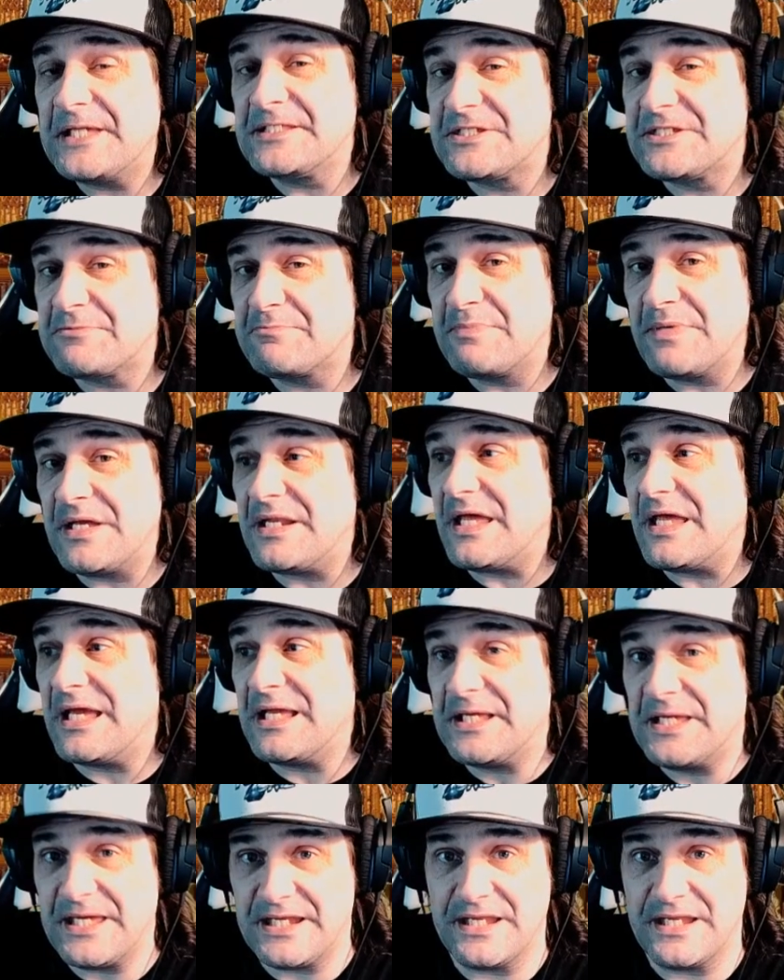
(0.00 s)
spend and
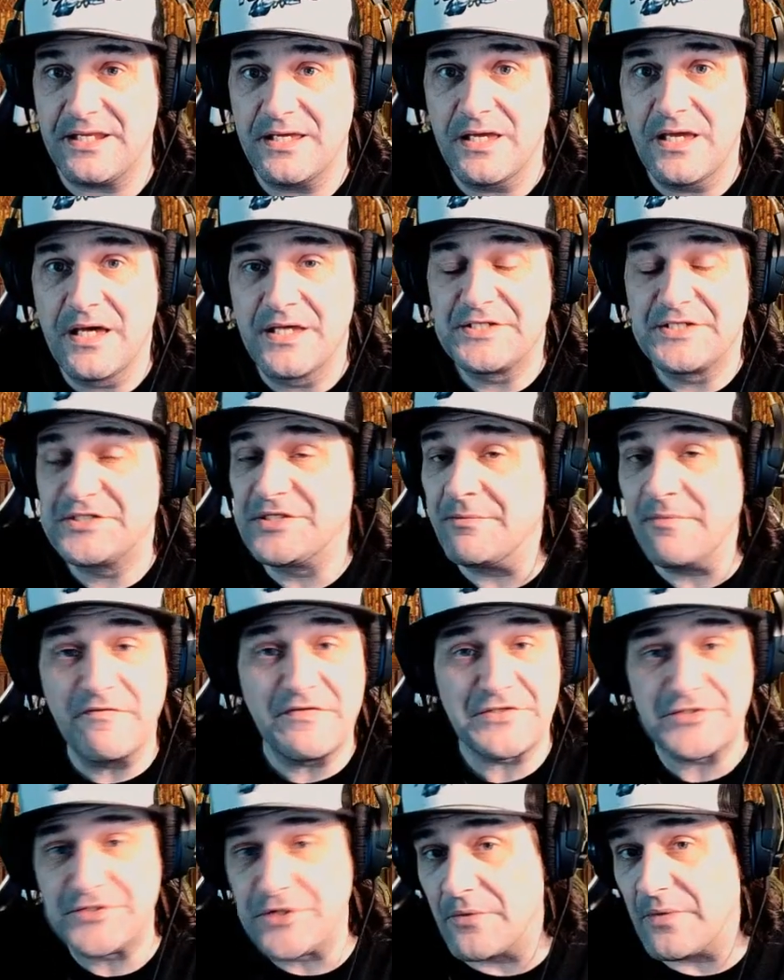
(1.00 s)
get it. Some of
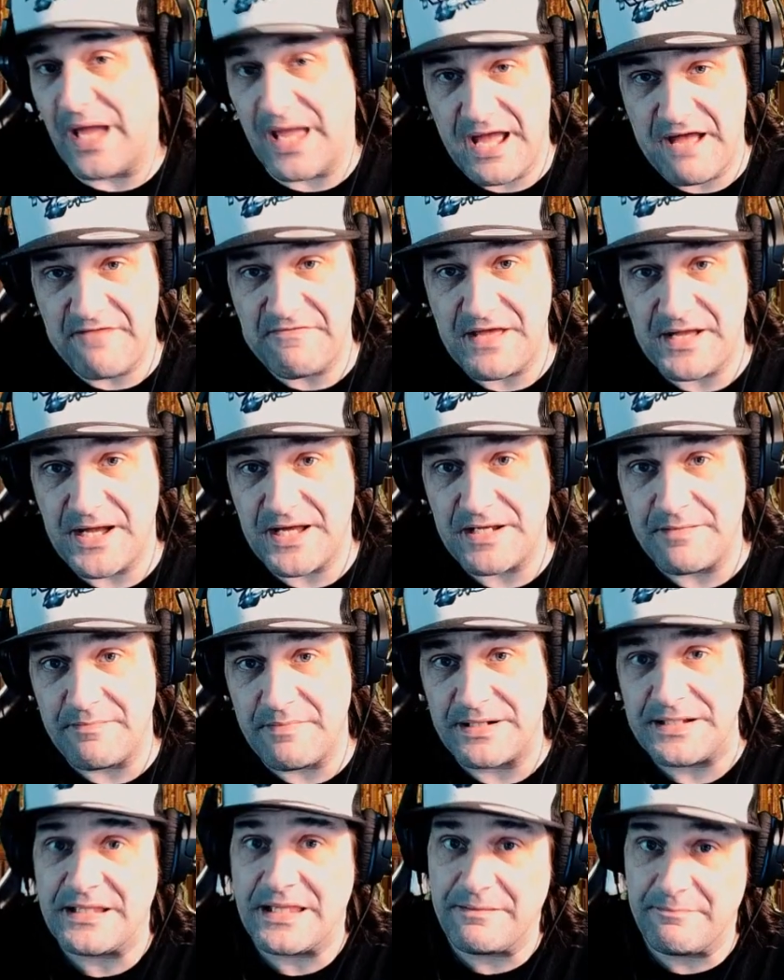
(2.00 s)
us don't have that kind of
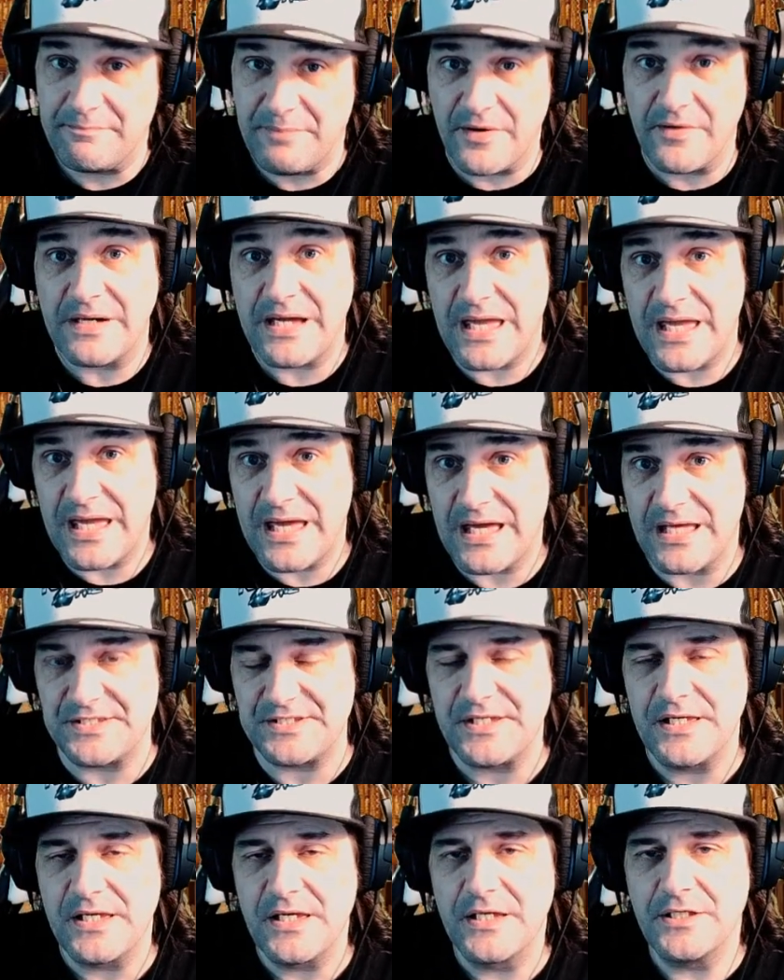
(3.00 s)
money like Boa has,
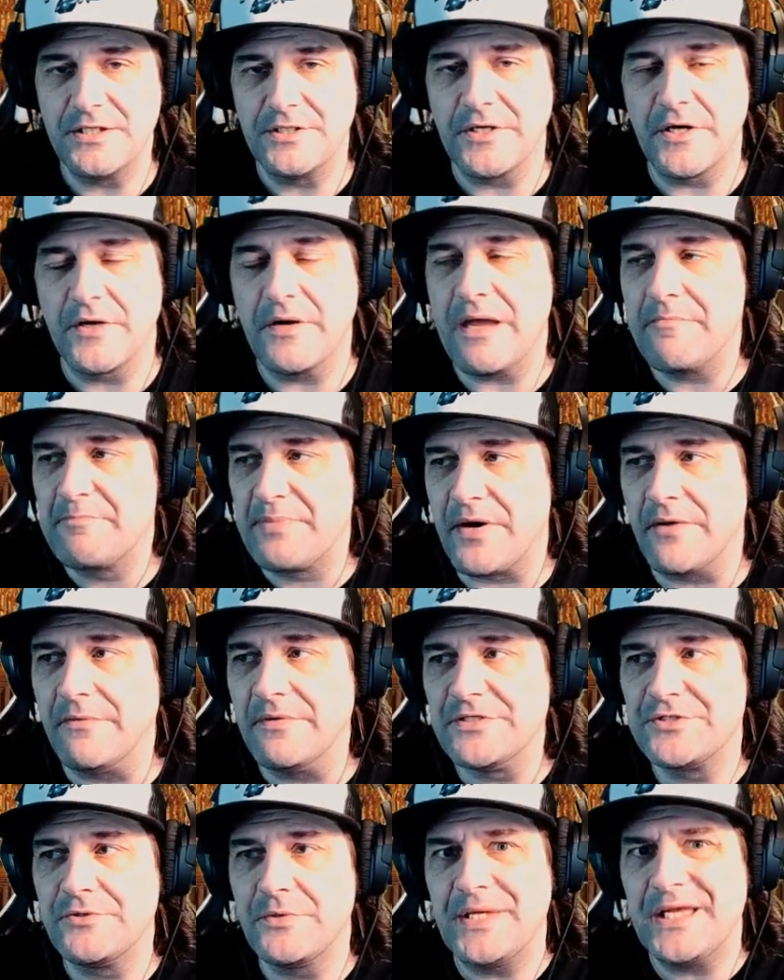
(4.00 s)
you know, and
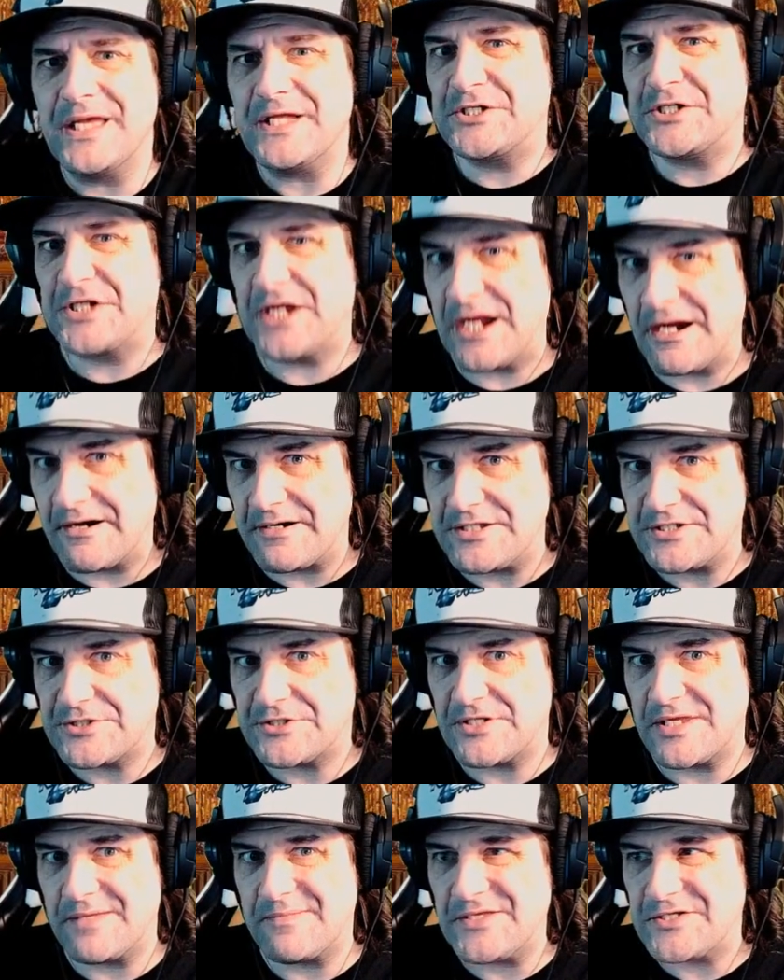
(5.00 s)
Boa's doing a charity
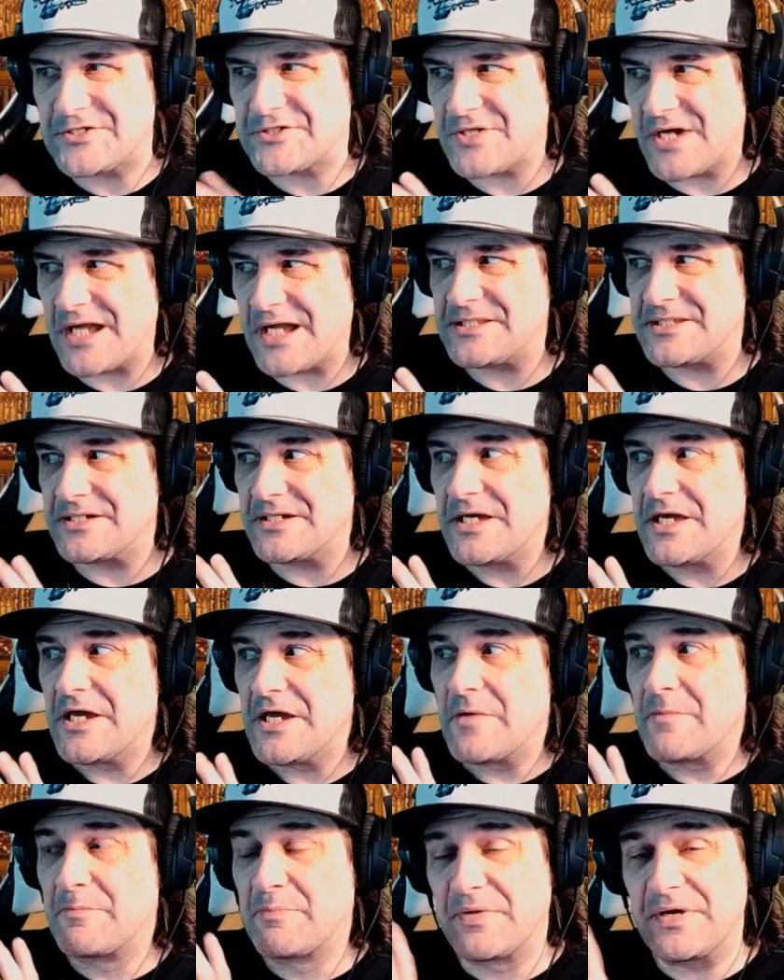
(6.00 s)
stream. He's trying to
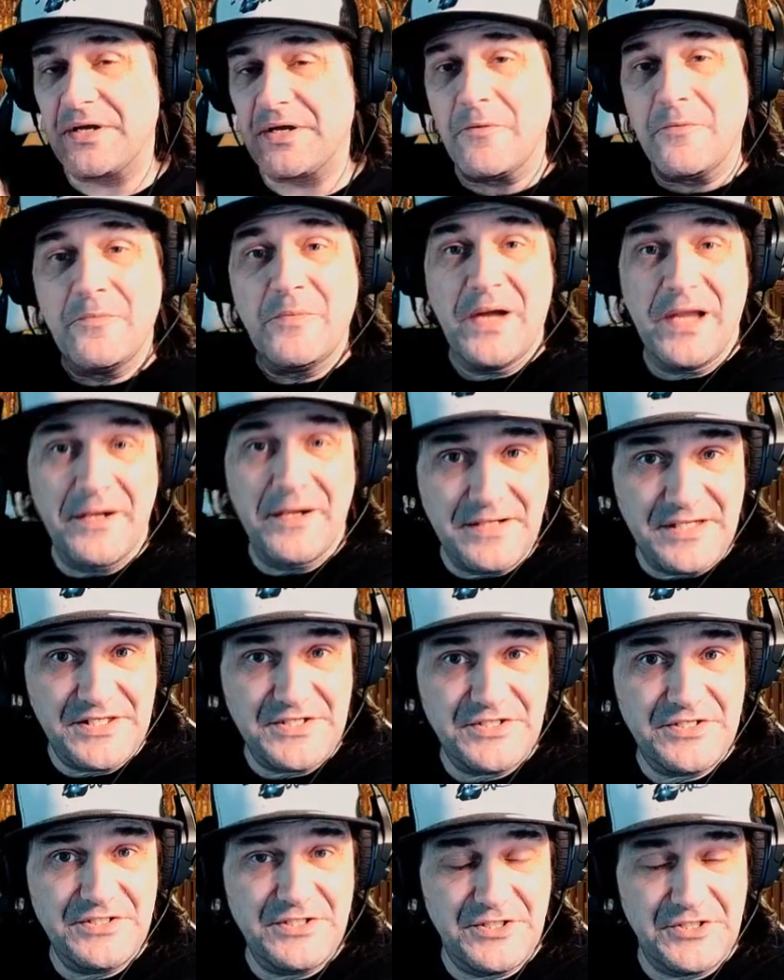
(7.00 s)
bring
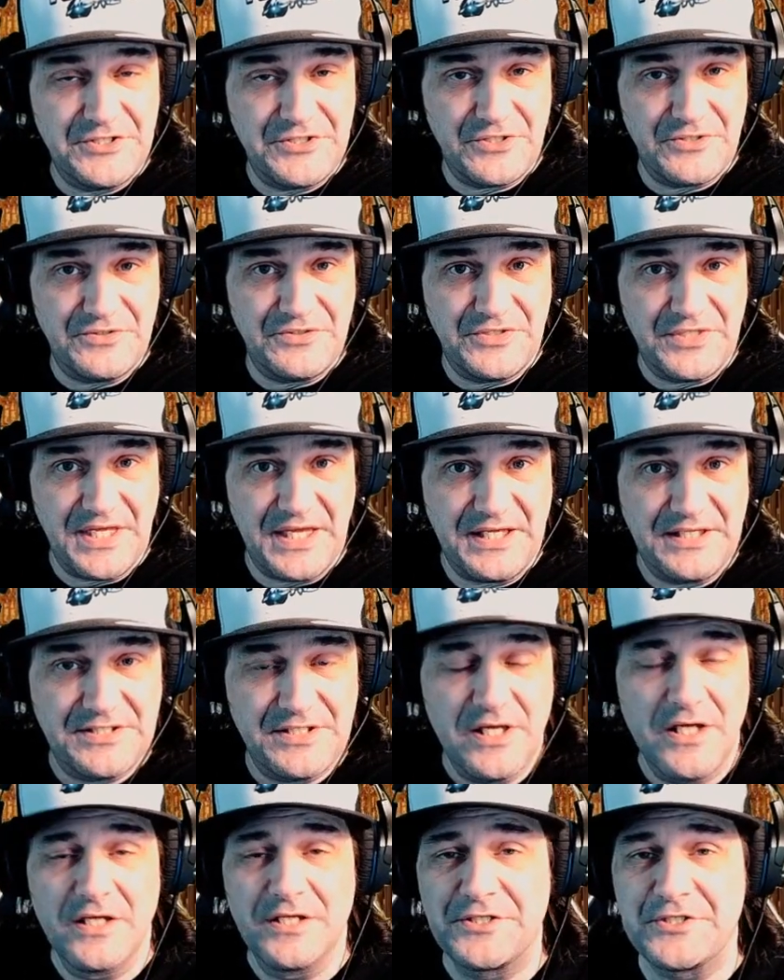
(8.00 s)
awareness to certain things.
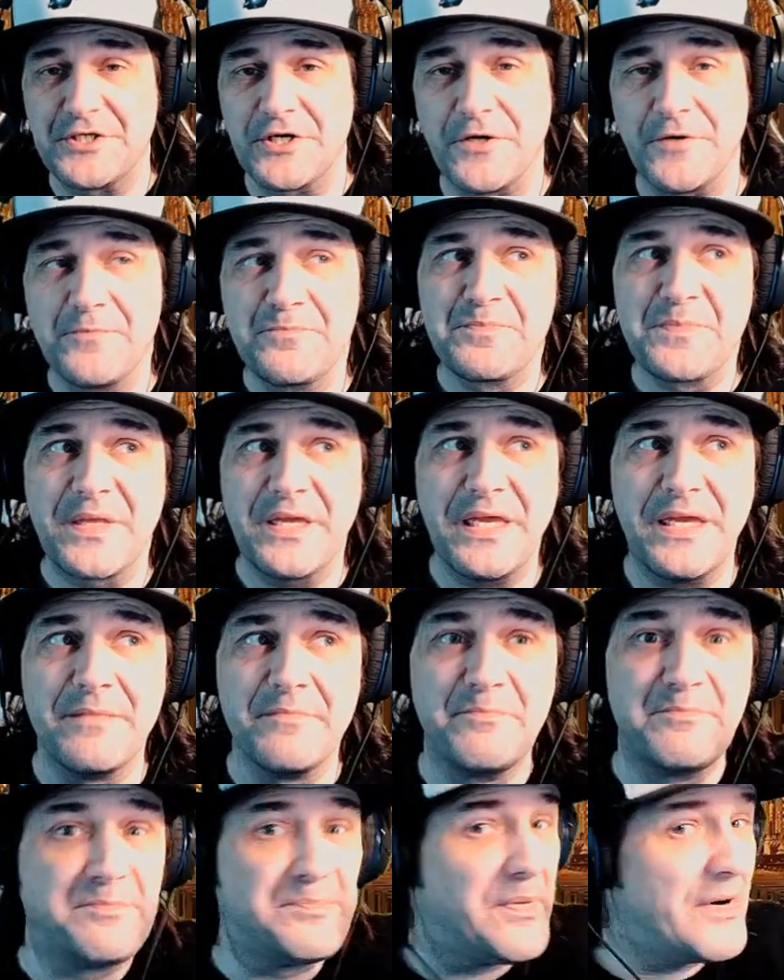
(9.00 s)
So
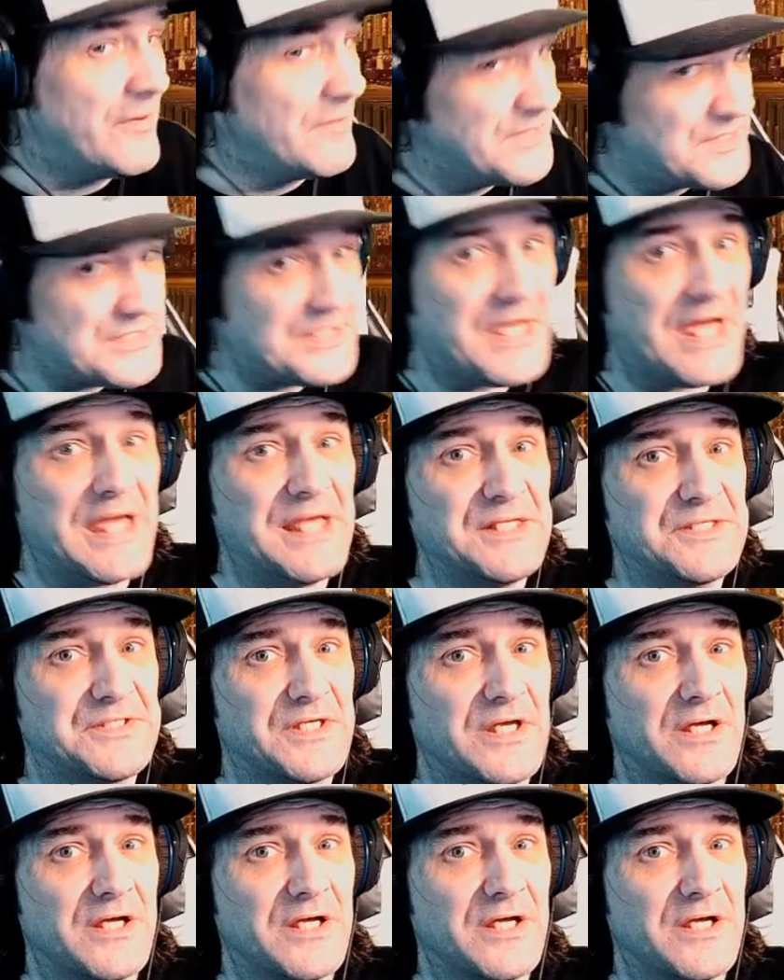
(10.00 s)
in Boa's case,